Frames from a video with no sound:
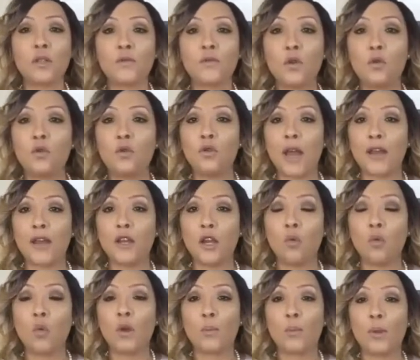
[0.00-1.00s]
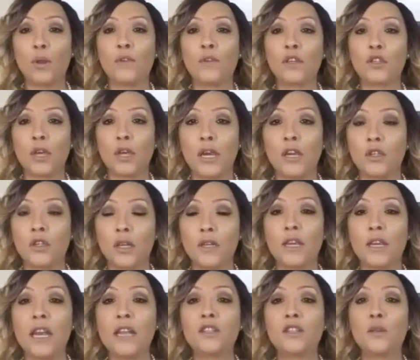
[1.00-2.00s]
either today's date or
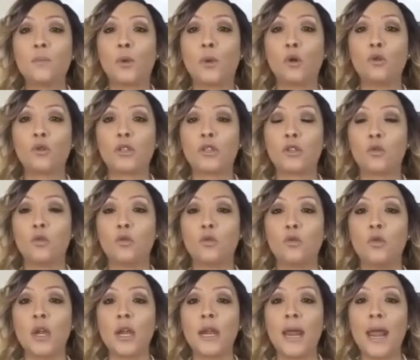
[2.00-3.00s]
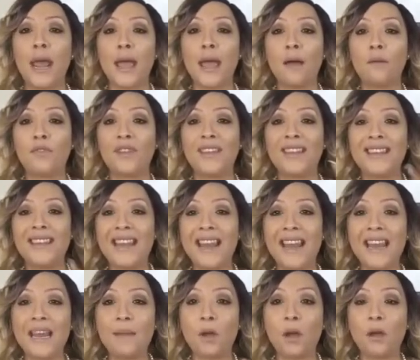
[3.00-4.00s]
predetermined date. That is the
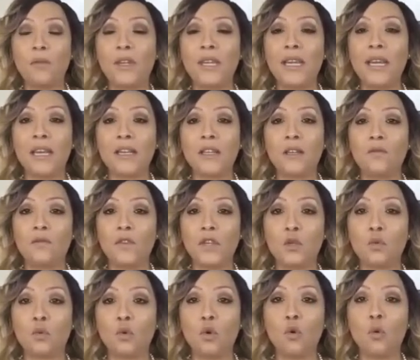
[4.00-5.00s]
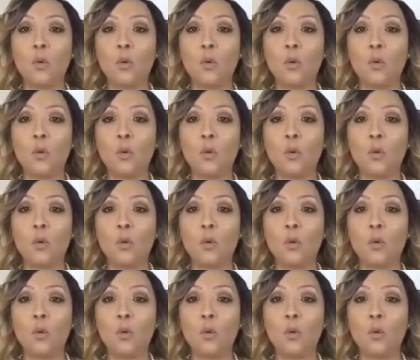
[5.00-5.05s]
bill of exchange because we're